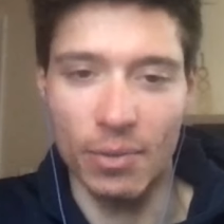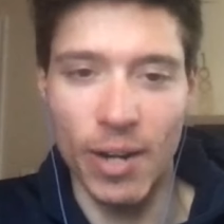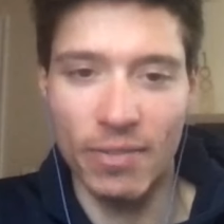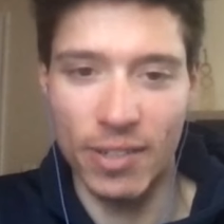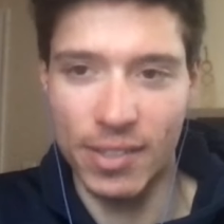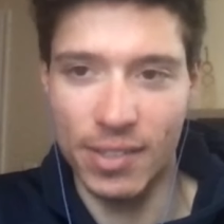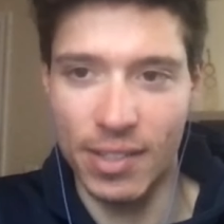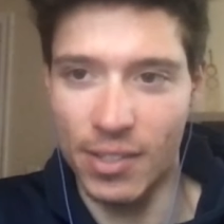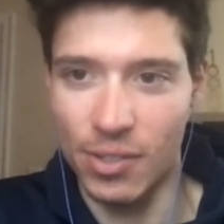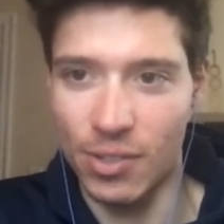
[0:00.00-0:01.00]
referenced
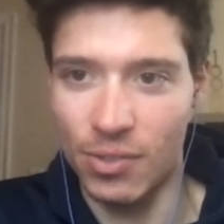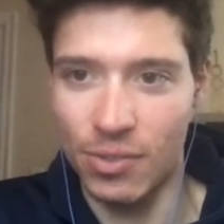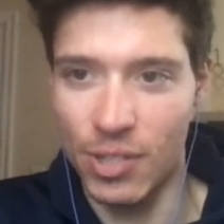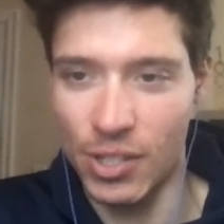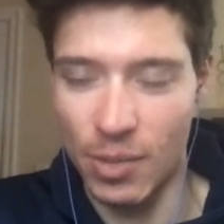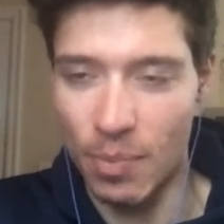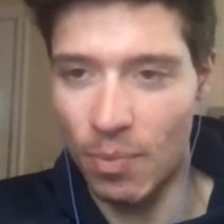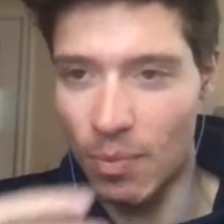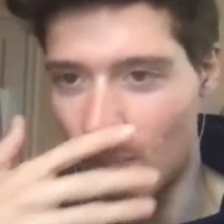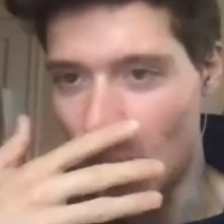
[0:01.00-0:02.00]
this just a
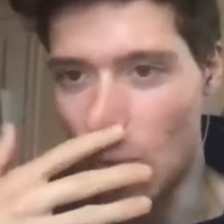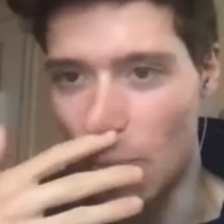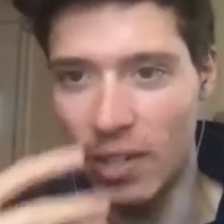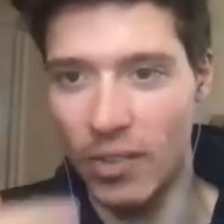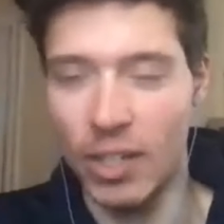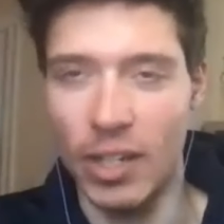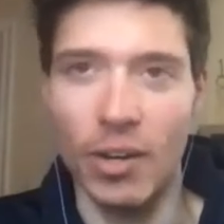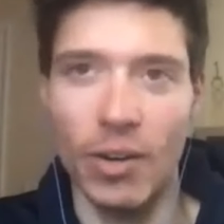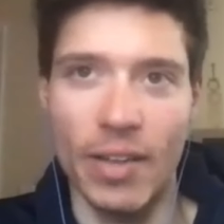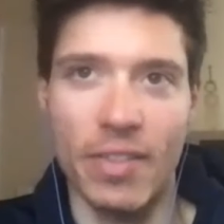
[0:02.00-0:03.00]
moment
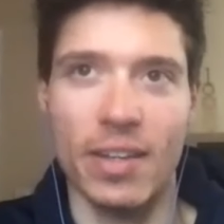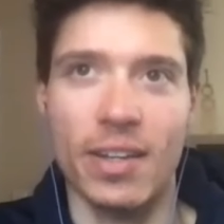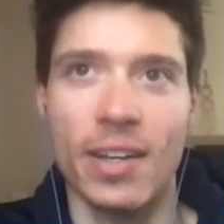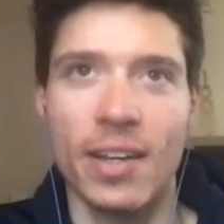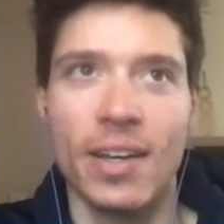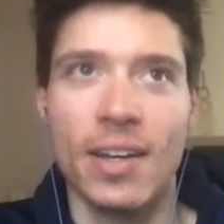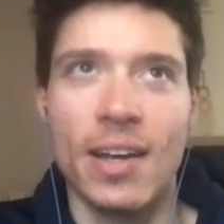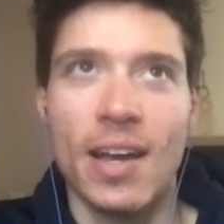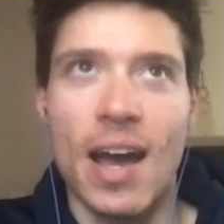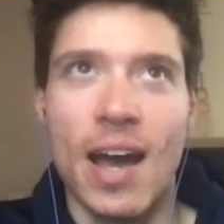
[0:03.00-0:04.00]
ago. I think
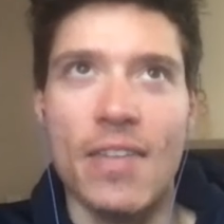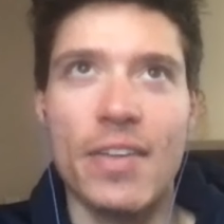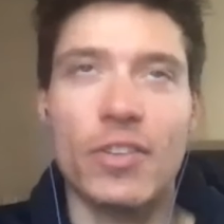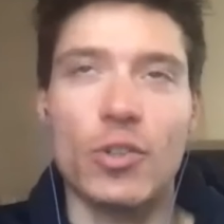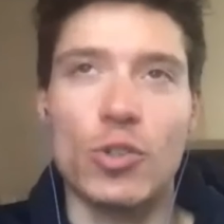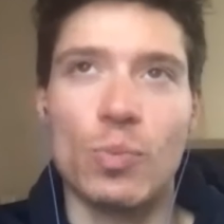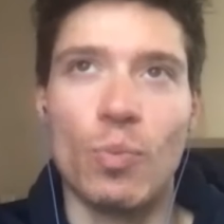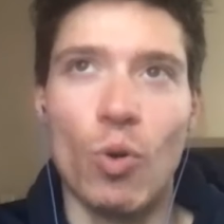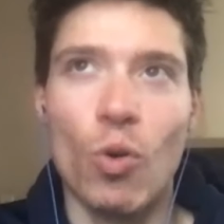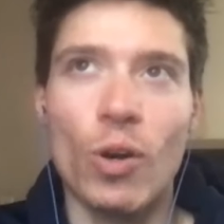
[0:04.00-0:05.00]
there's
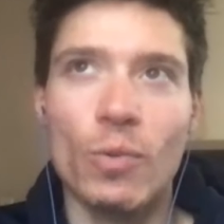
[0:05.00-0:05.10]
more